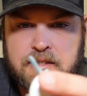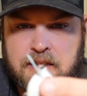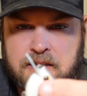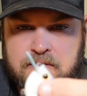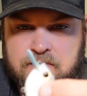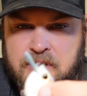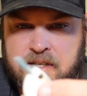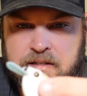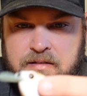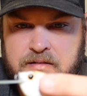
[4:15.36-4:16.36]

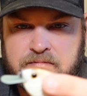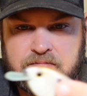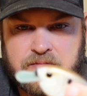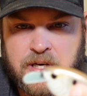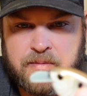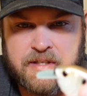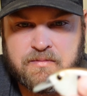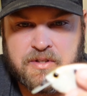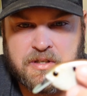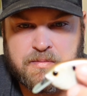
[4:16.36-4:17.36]
And I mean,
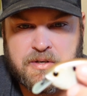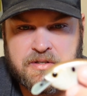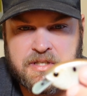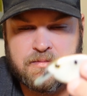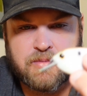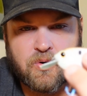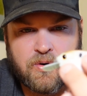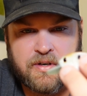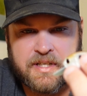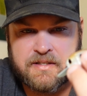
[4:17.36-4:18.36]
with the computer chip
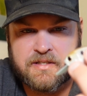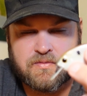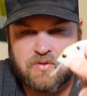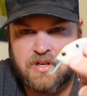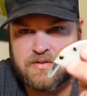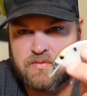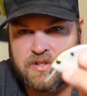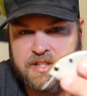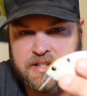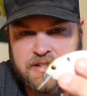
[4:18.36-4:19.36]
board, it just runs
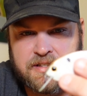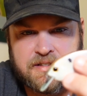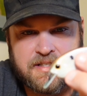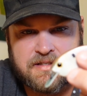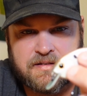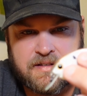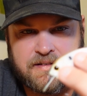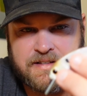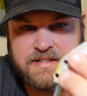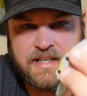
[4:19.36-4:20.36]
really good.
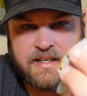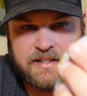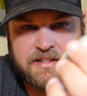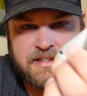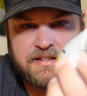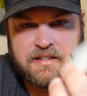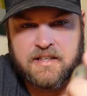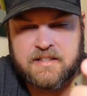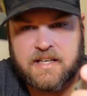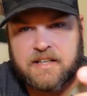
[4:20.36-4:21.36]
It's got a
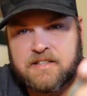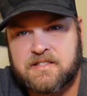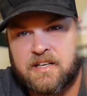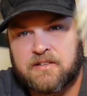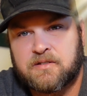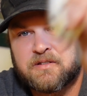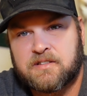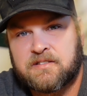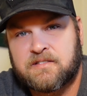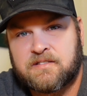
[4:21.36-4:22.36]
good sound to
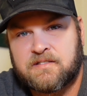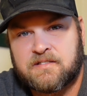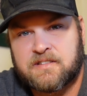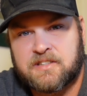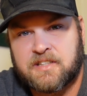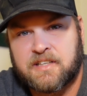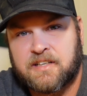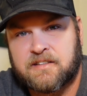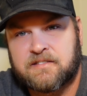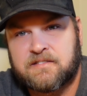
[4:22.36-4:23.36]
it, as you can
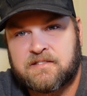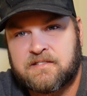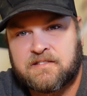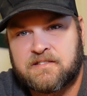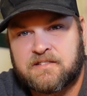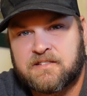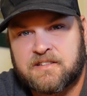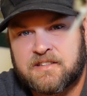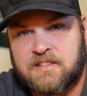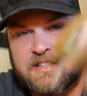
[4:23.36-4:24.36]
hear it.
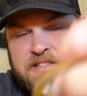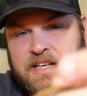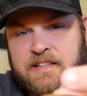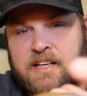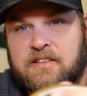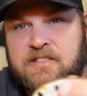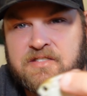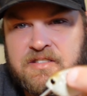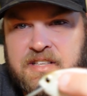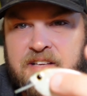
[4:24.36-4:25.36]

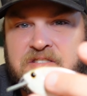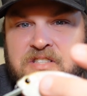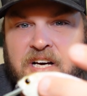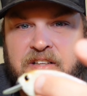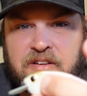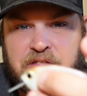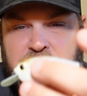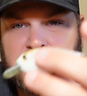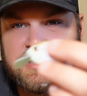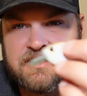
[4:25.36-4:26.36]
It's just that solid
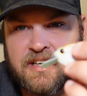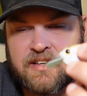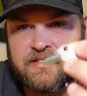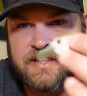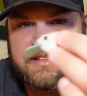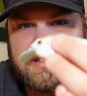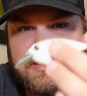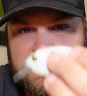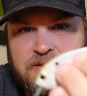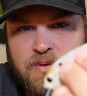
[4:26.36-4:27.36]
thud sound, like a
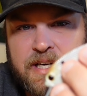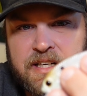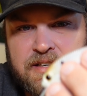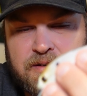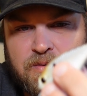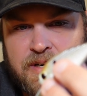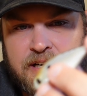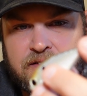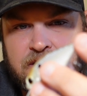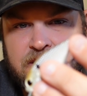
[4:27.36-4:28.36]
tungsten weight in it or
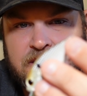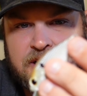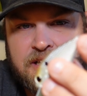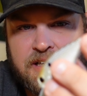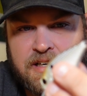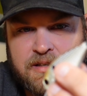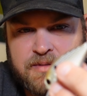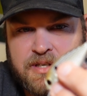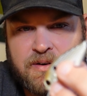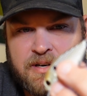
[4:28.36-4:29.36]
whatever.
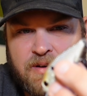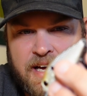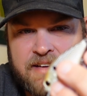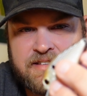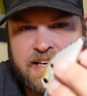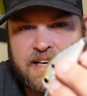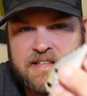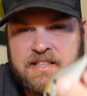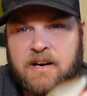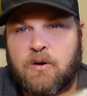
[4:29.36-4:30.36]

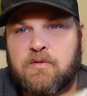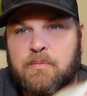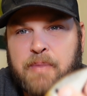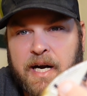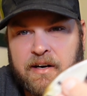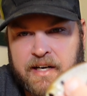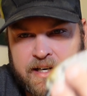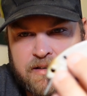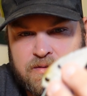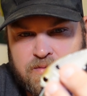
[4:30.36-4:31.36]
It's not
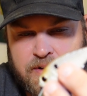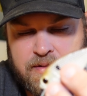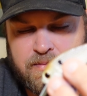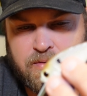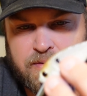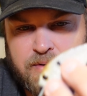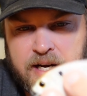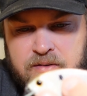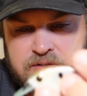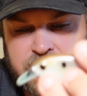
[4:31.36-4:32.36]
overbearing with
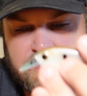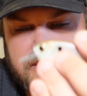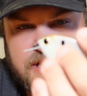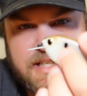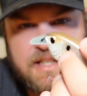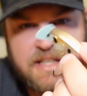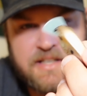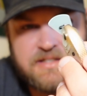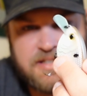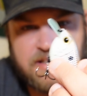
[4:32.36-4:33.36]
rattle. So
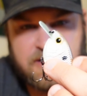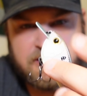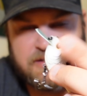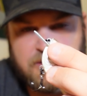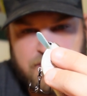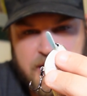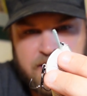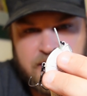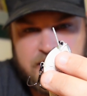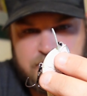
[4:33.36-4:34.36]
it's another good little
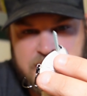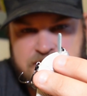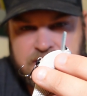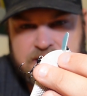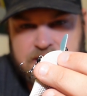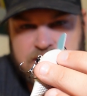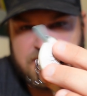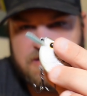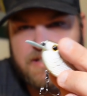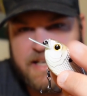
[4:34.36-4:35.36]
bait right here by 6
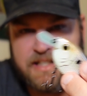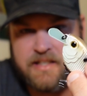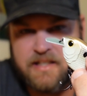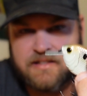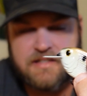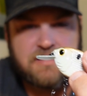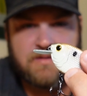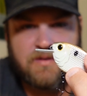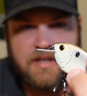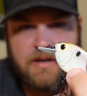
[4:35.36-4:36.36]
Sense. You can actually get this
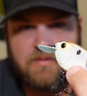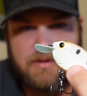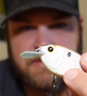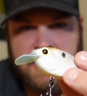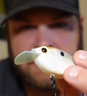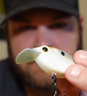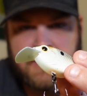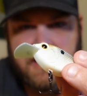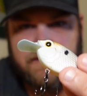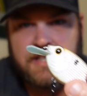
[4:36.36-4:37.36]
on our
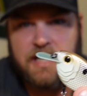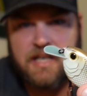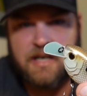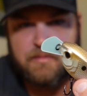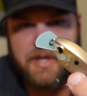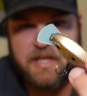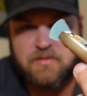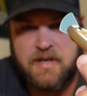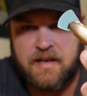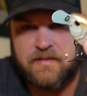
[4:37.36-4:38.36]
oneobjectivebf.com page.
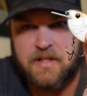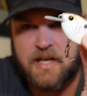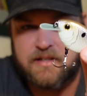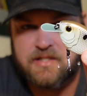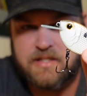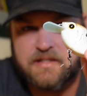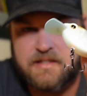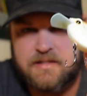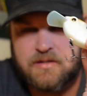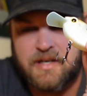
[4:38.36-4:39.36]
We have a lot of 6
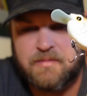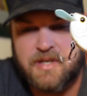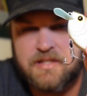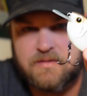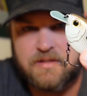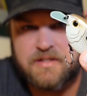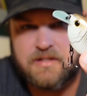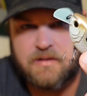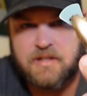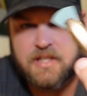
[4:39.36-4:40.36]
Sense crankbaits on there.
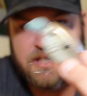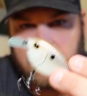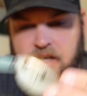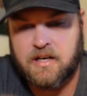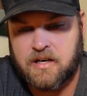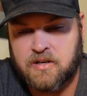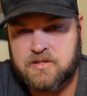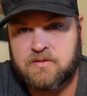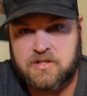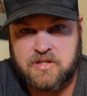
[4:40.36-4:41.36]
So
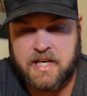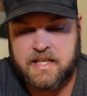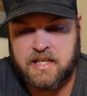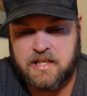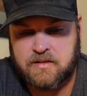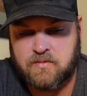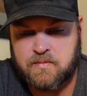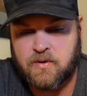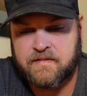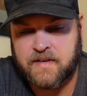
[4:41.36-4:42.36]
also the Strike King
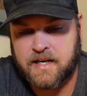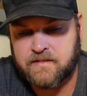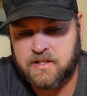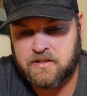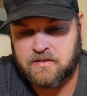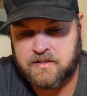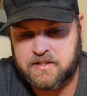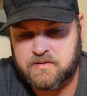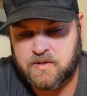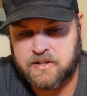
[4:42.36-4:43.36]
1.5 you can get on there
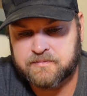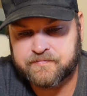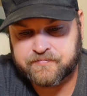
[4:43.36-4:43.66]
as well.